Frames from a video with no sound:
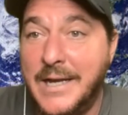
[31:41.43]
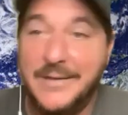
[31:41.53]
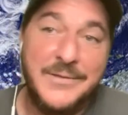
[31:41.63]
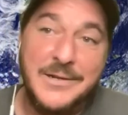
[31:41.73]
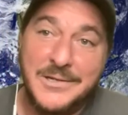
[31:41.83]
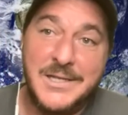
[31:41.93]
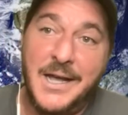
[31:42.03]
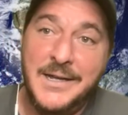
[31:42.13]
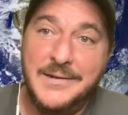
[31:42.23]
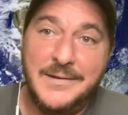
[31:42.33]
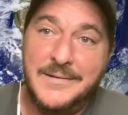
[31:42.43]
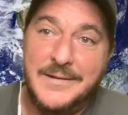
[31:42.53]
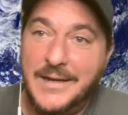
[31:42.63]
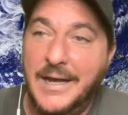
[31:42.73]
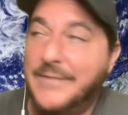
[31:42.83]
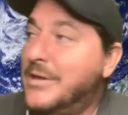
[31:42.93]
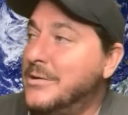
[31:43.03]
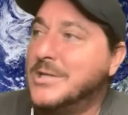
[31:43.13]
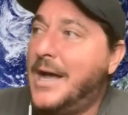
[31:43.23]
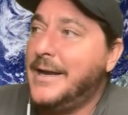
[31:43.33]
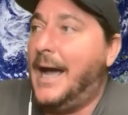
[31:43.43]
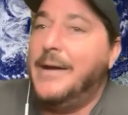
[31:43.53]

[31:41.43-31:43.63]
And if there's not,